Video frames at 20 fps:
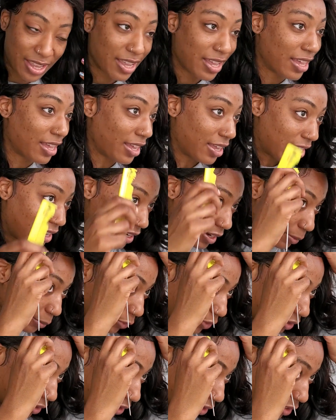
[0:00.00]
And I'm
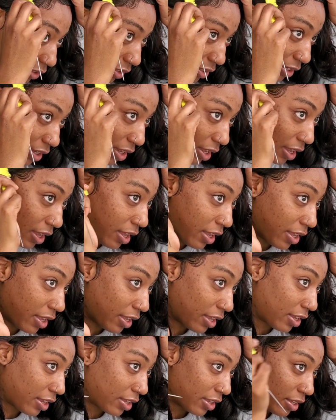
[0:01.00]
just gonna
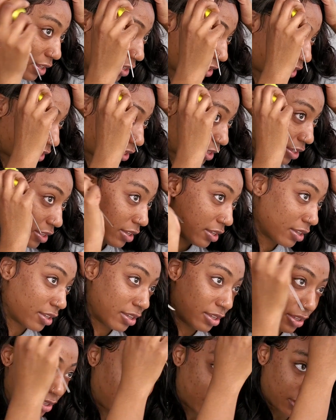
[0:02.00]
tie
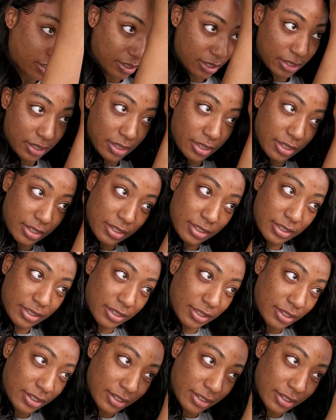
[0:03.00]
it